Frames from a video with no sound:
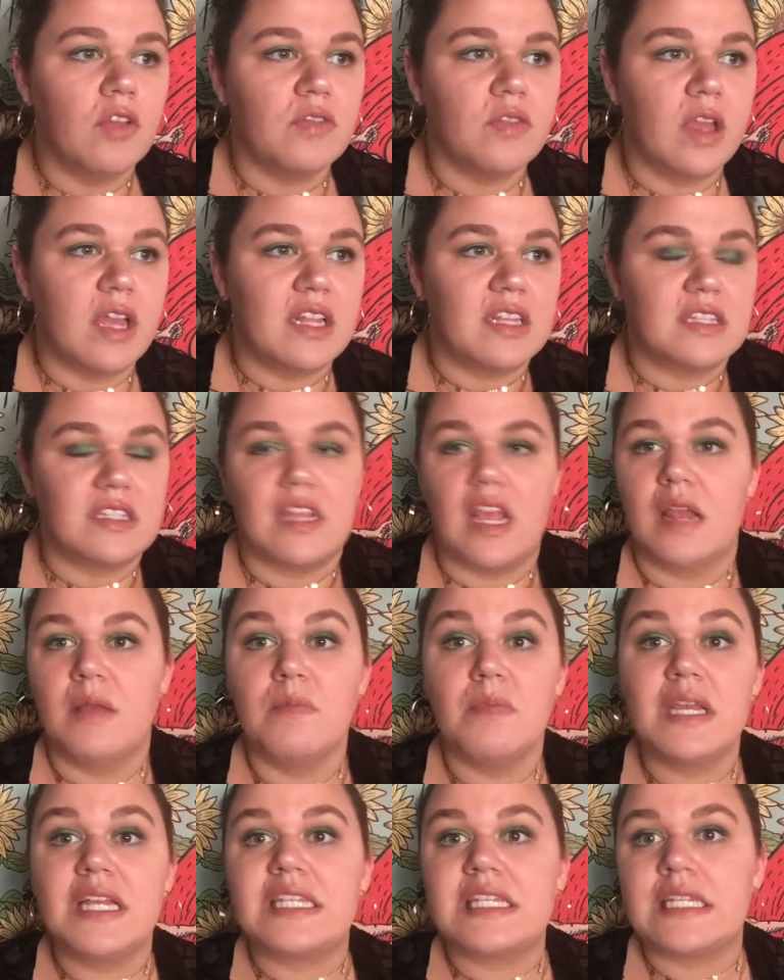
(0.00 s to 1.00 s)
it
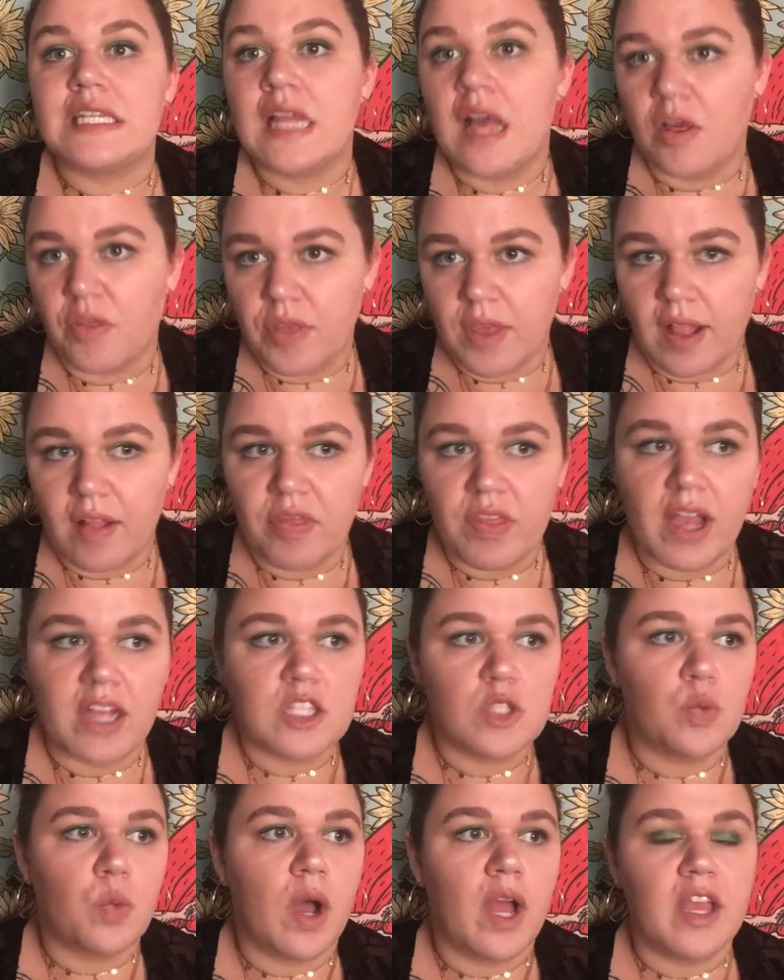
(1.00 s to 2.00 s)
means nothing, and
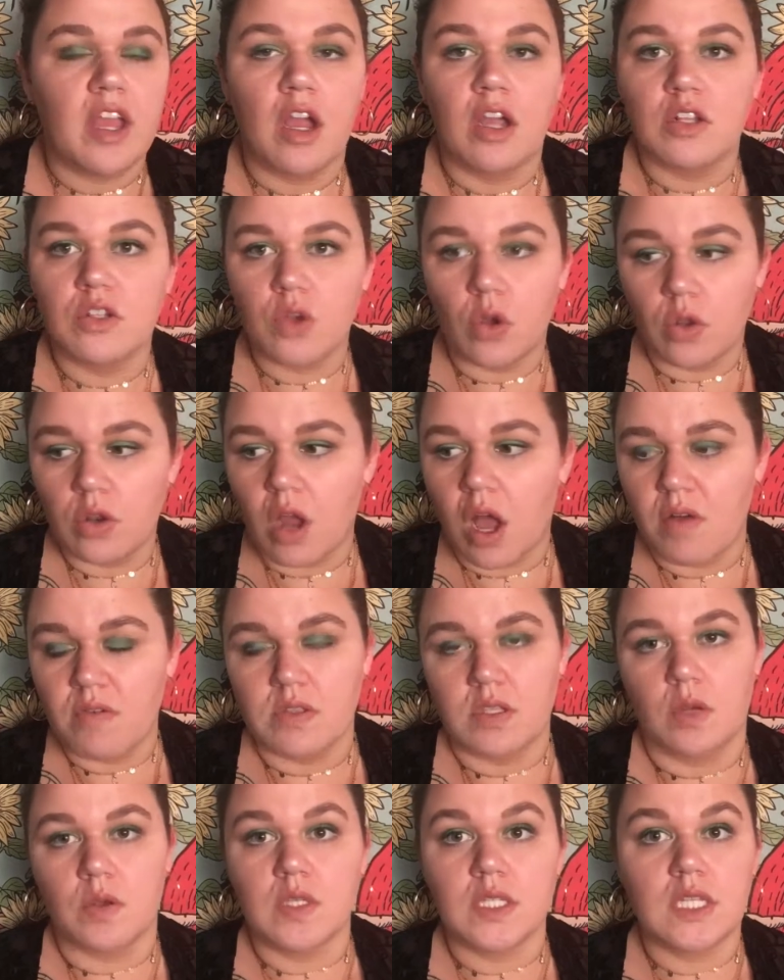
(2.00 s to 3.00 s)
that's why young adult novels
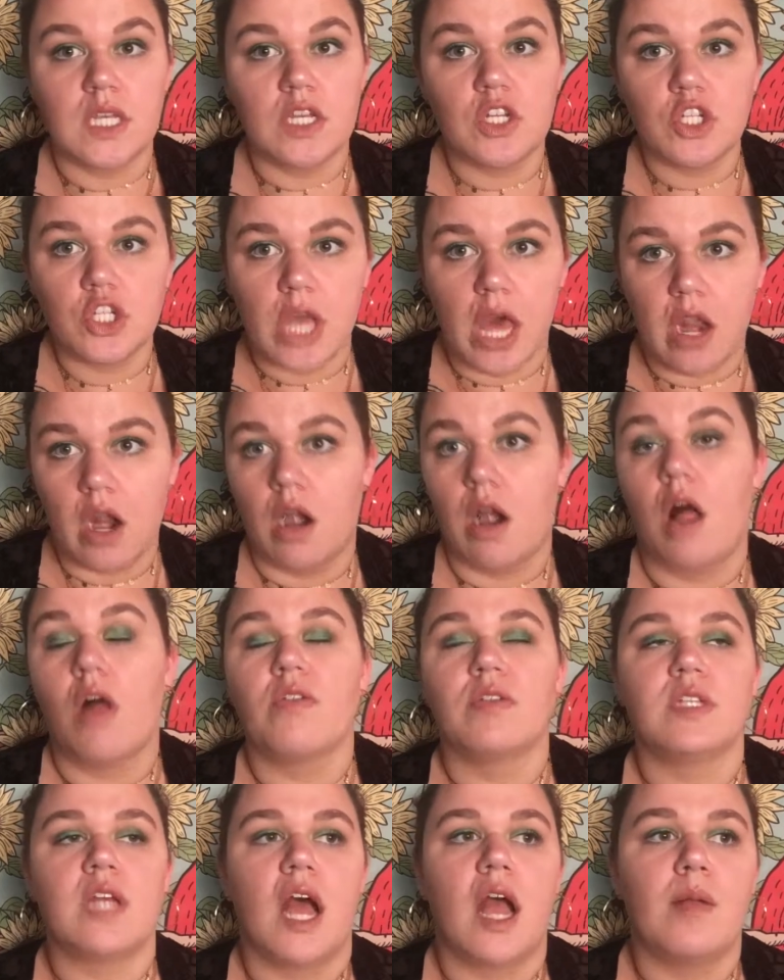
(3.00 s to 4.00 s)
always get shat on all
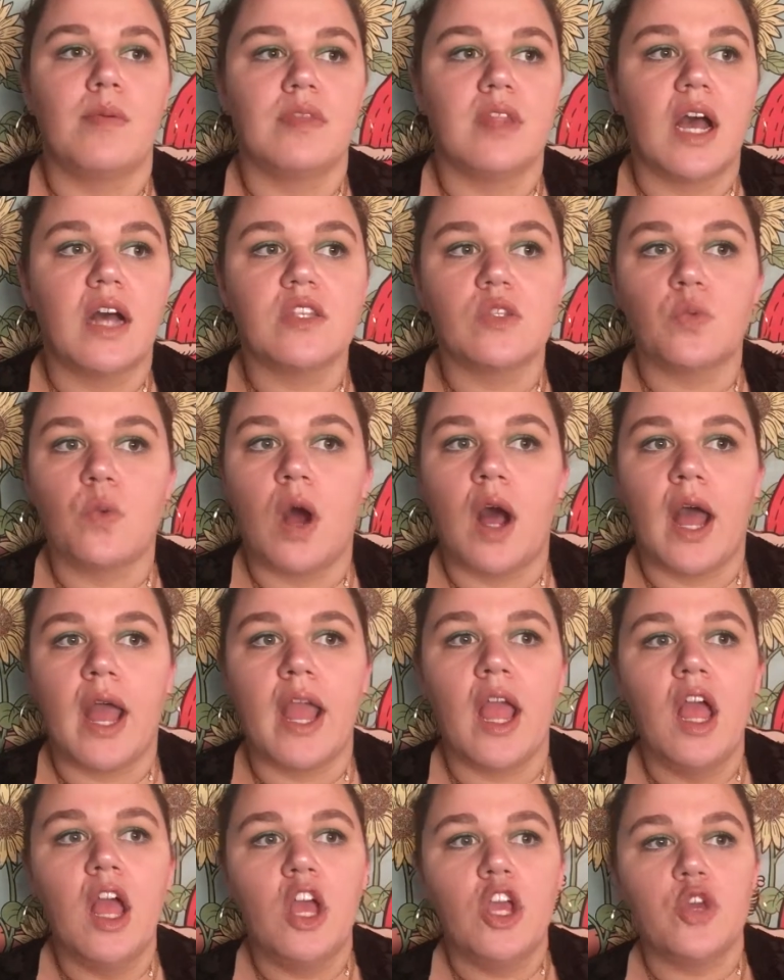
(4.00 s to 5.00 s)
the time, and that's why
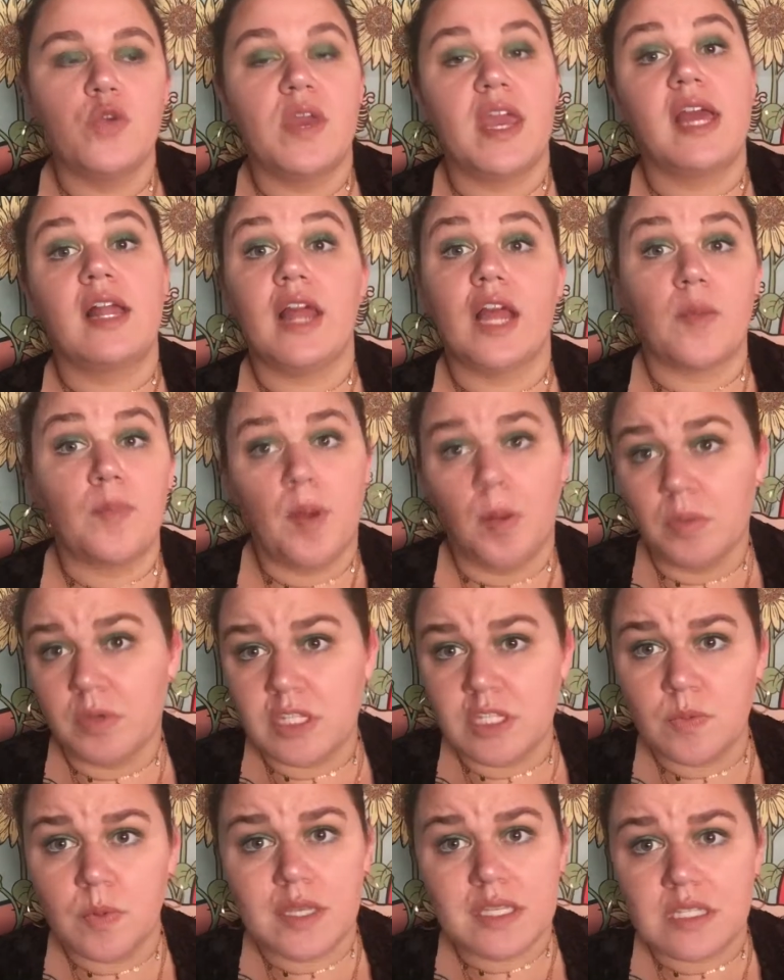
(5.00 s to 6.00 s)
you can't like a pumpkin
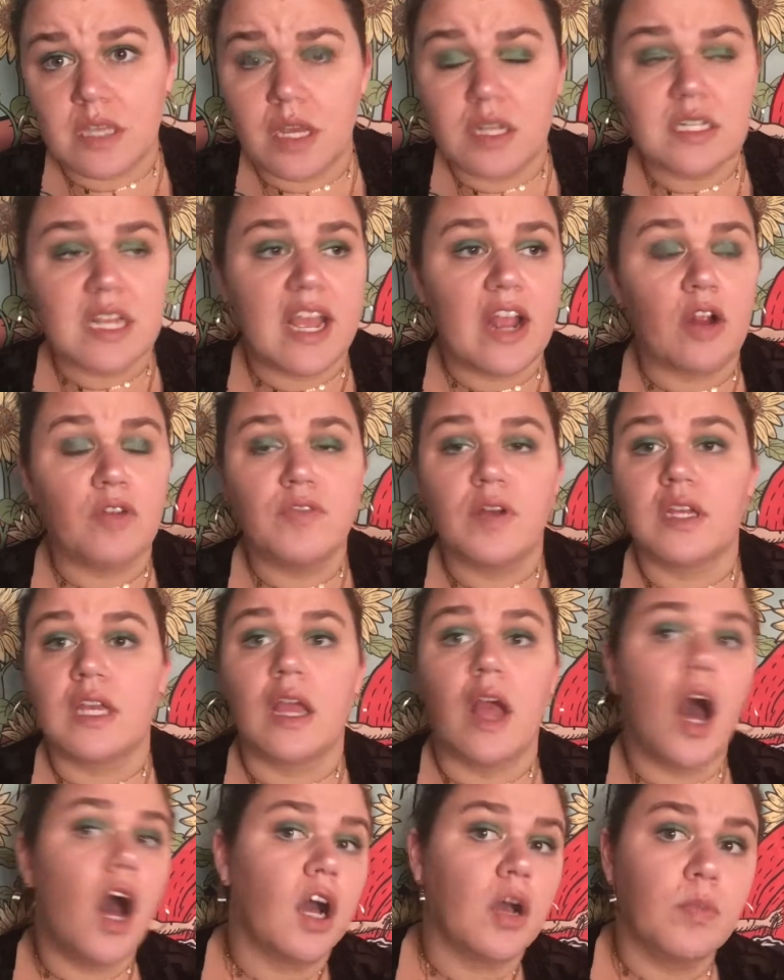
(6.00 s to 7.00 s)
spice latte or fucking
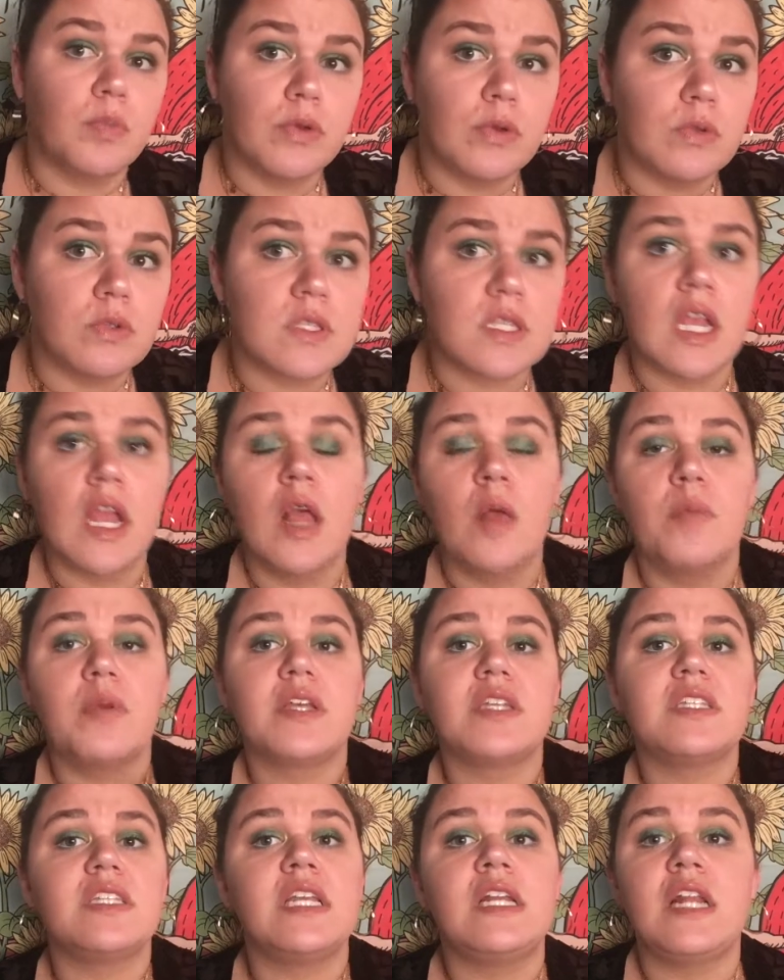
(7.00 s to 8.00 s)
Ugg boots,
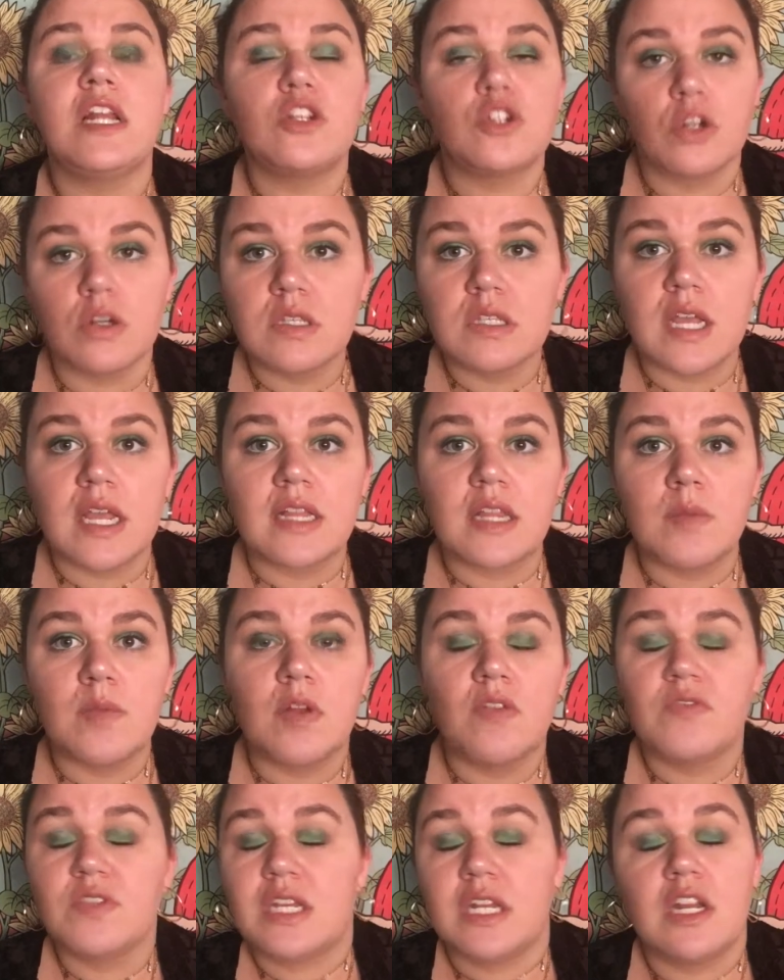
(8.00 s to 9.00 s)
because teenage girls like them,
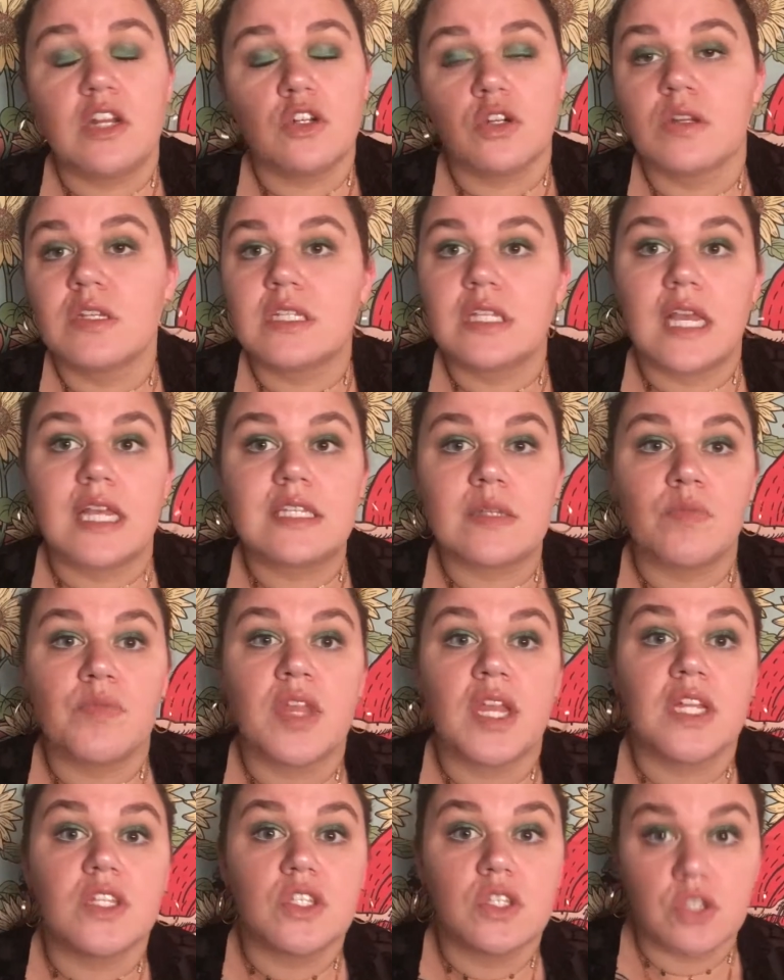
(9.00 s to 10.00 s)
and if teenage girls like
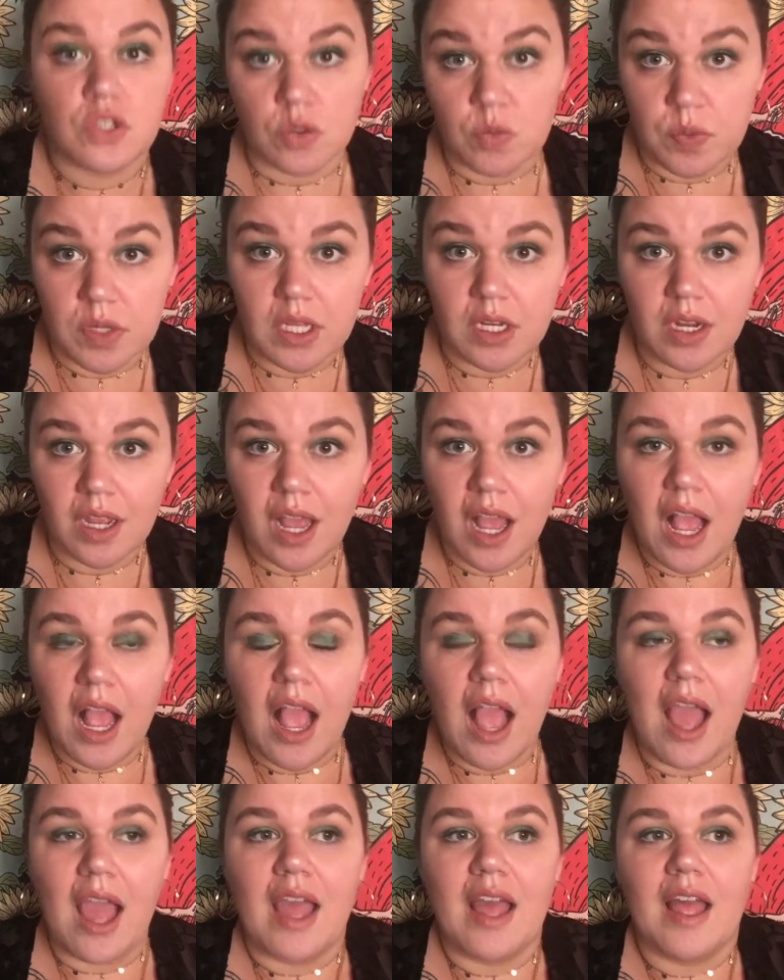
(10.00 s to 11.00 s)
something, it's stupid.
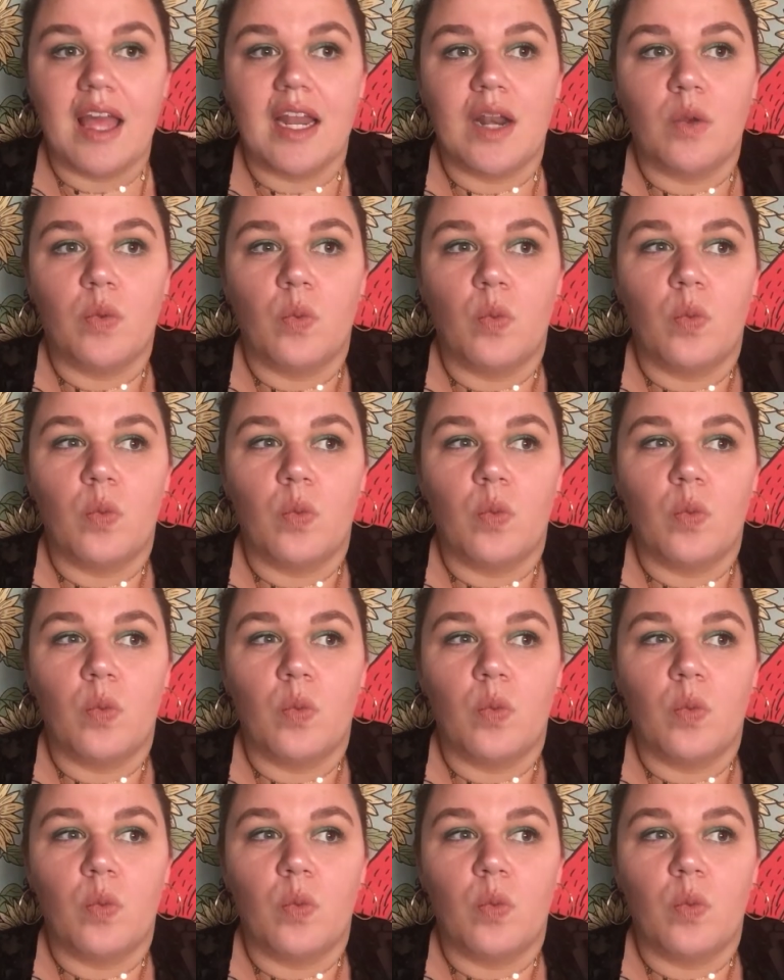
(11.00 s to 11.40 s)
And